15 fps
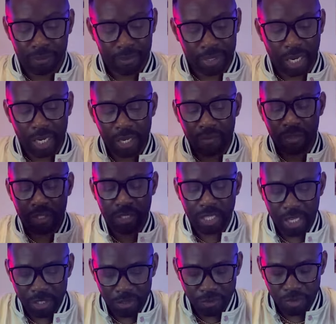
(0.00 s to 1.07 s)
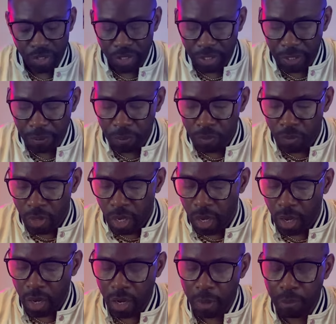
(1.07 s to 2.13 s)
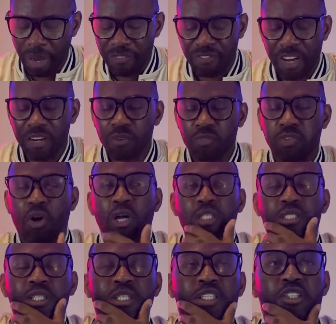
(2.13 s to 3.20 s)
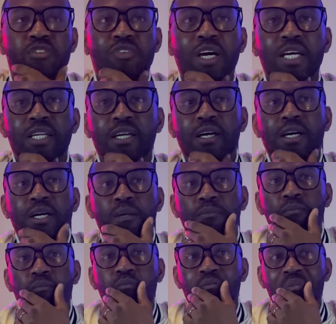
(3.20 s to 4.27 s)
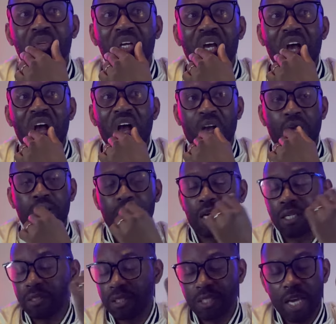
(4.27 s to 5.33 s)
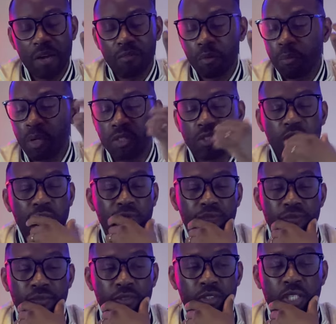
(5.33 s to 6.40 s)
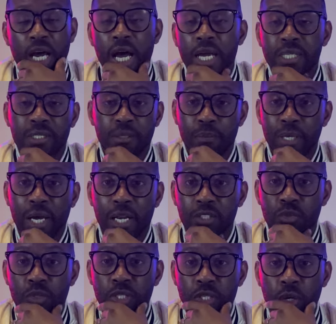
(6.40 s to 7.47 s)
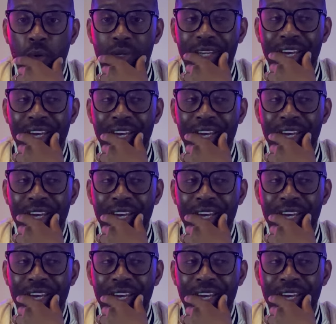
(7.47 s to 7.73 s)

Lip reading: Gotta give it to Tyson Fury. My final thoughts on this fight, because I just have a bunch of ties, to be honest with you, going